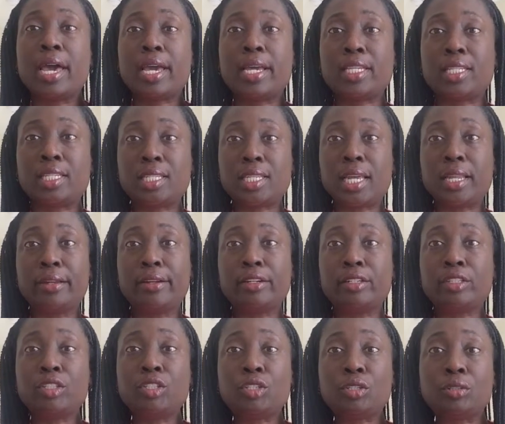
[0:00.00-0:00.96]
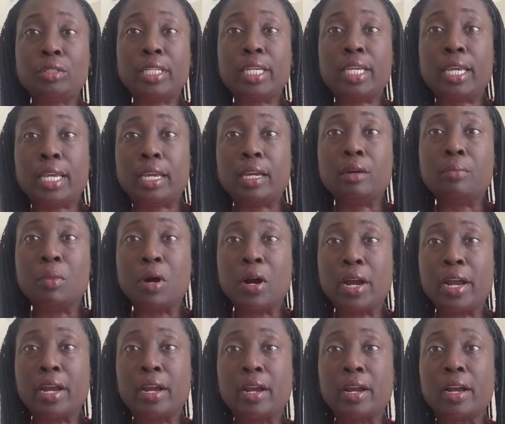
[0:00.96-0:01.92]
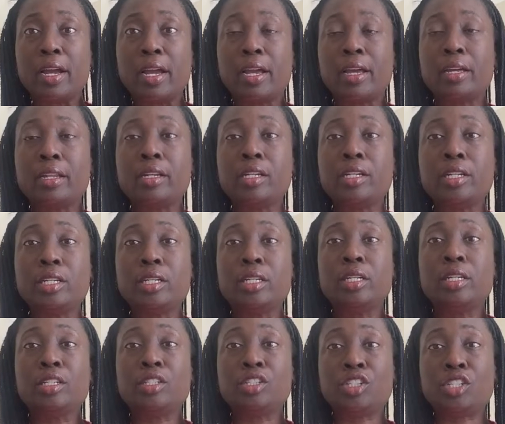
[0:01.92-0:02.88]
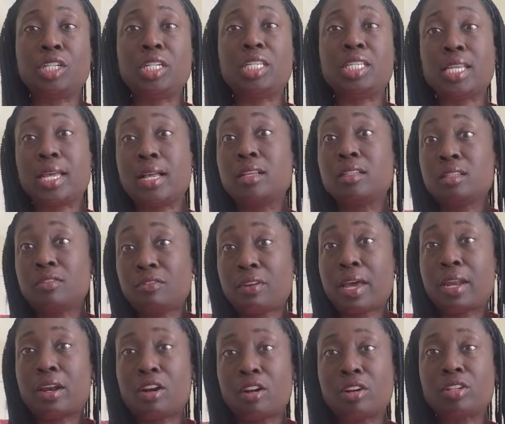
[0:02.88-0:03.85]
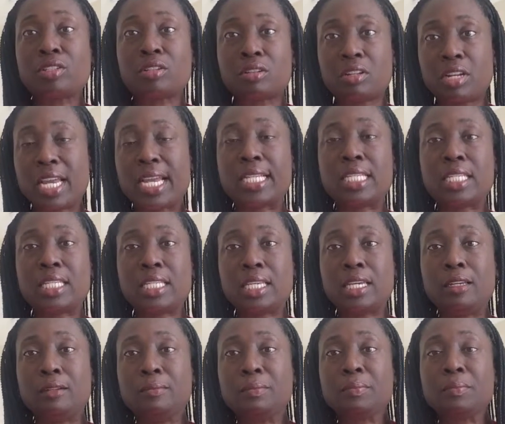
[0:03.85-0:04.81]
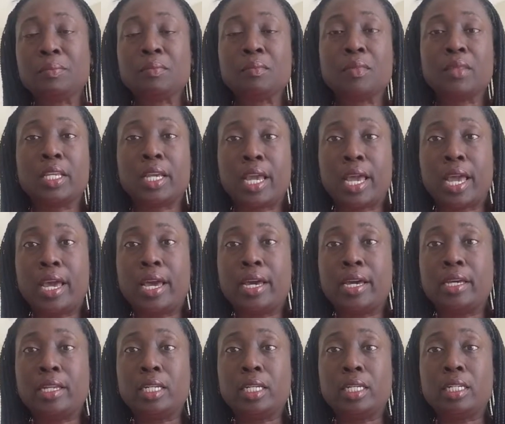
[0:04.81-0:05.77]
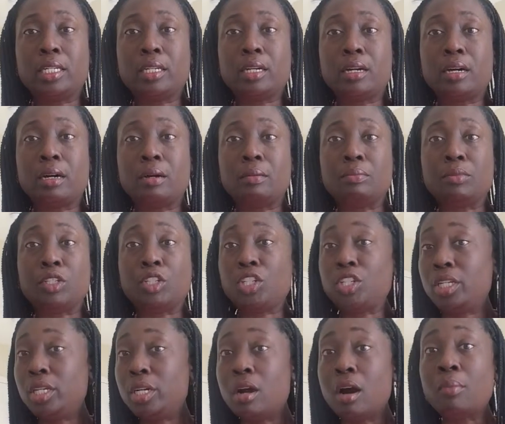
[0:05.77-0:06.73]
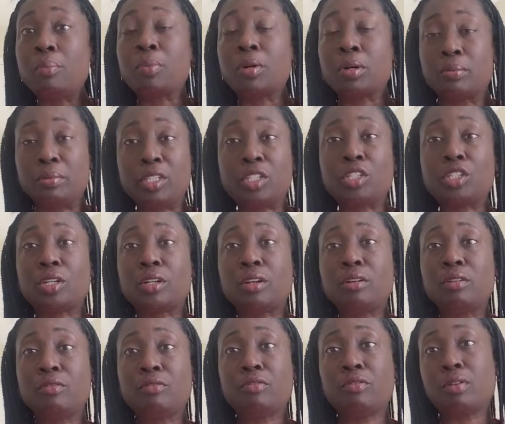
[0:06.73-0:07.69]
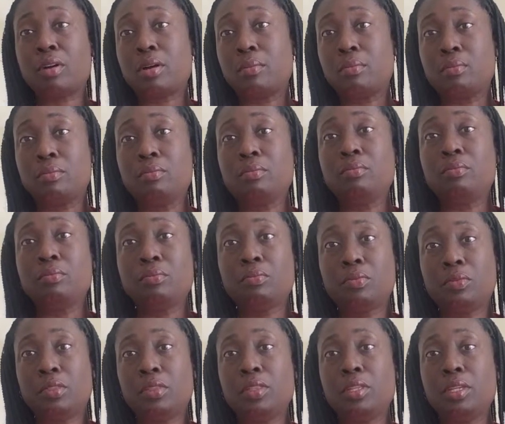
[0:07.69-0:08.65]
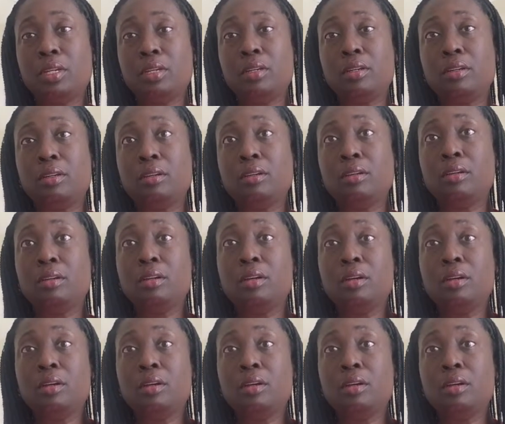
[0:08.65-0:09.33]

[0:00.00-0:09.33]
a seller, Julie Ingmeyer, and she sells fan art on Etsy. And she got permission from the